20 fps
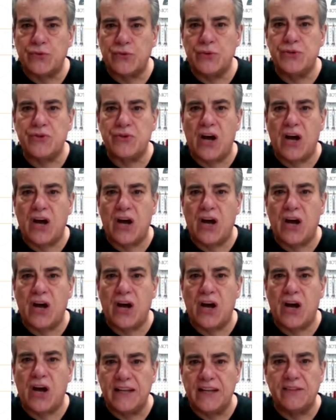a good
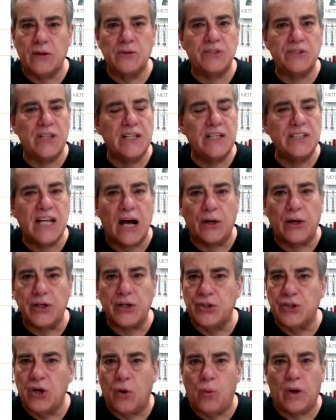screwdriver to get those
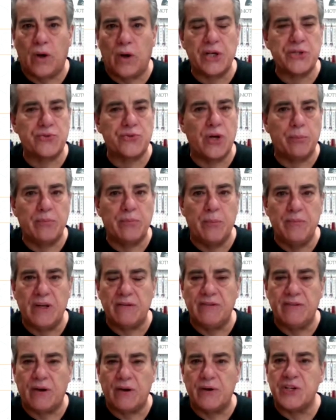things out. You don't want to
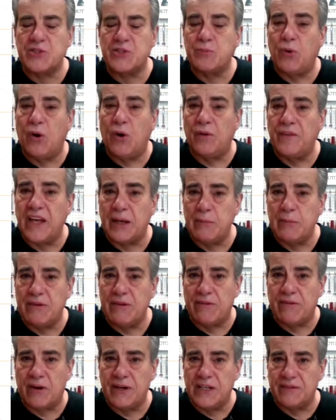strip them. They're very
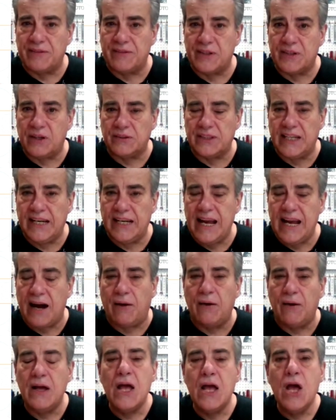small and they can be very
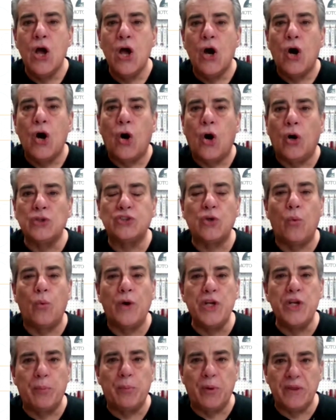difficult to get out.
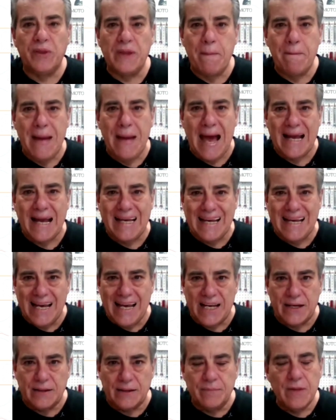Also, when you put them
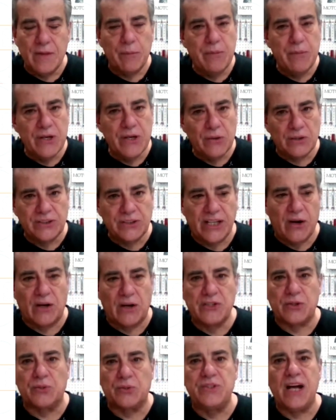back in,
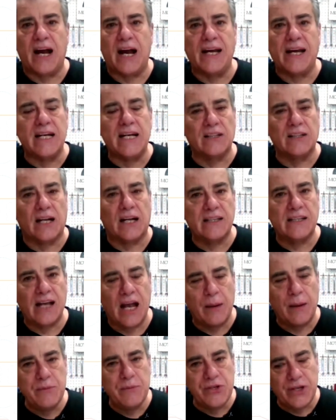because they are so tiny,
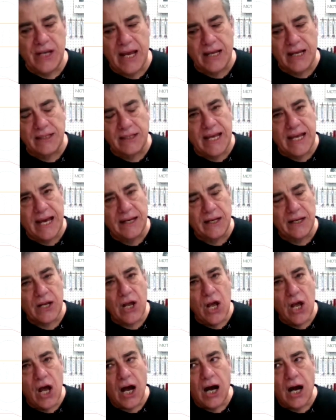a lot of times you
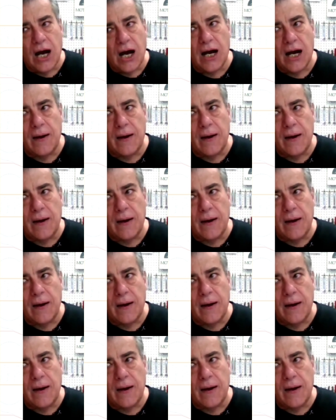can't get